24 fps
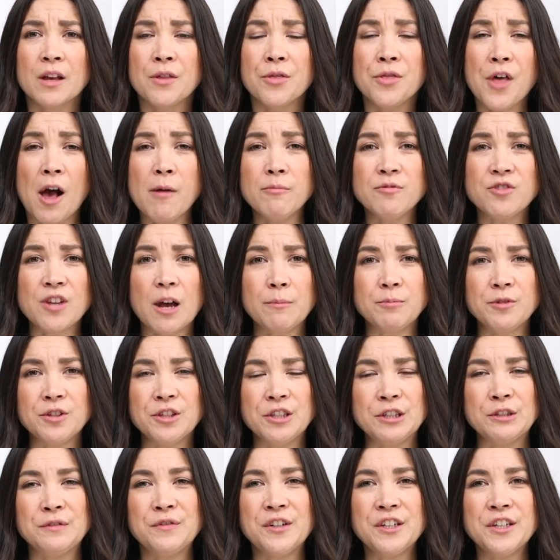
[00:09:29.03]
Thumbs up to
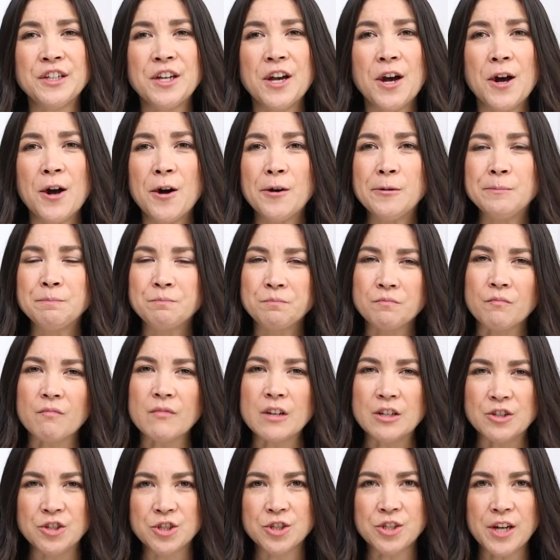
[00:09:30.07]
this video,
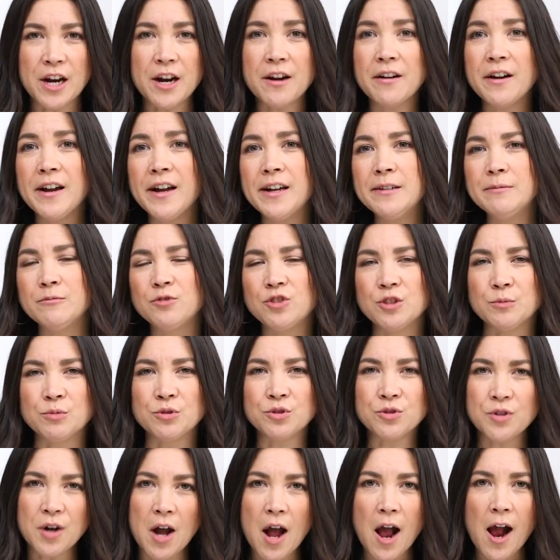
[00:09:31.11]
share it,
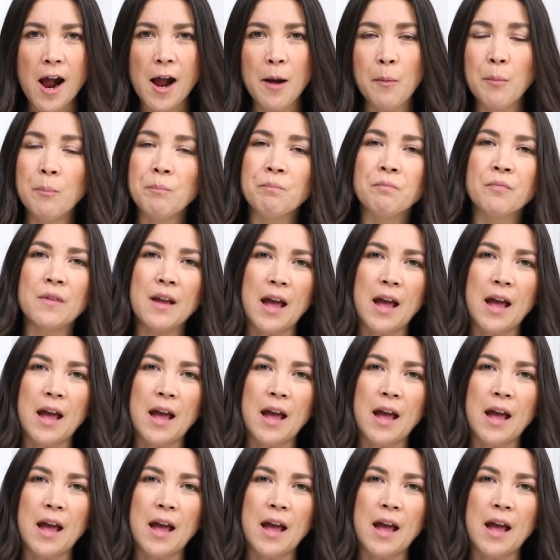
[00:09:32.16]
subscribe.